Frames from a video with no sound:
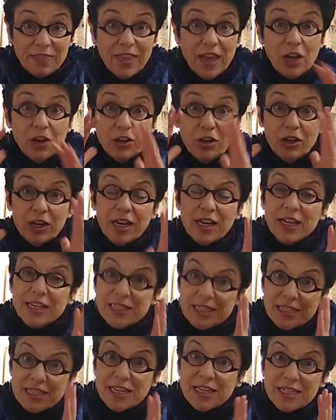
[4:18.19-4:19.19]
they look at
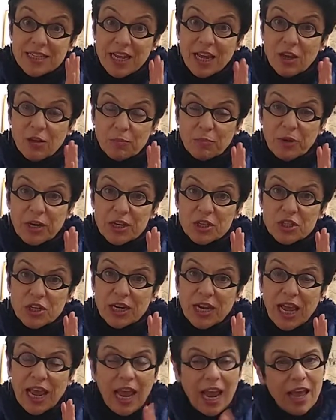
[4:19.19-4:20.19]
a detailed
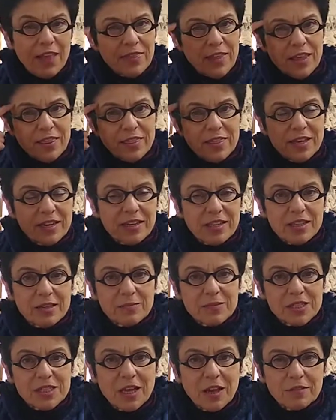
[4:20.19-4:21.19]
budget and they think to
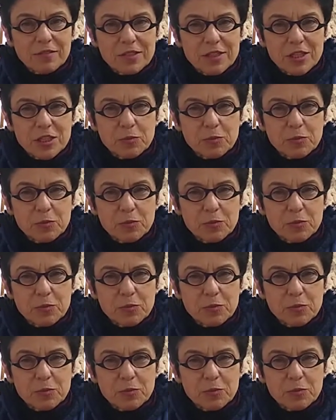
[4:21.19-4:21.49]
themselves,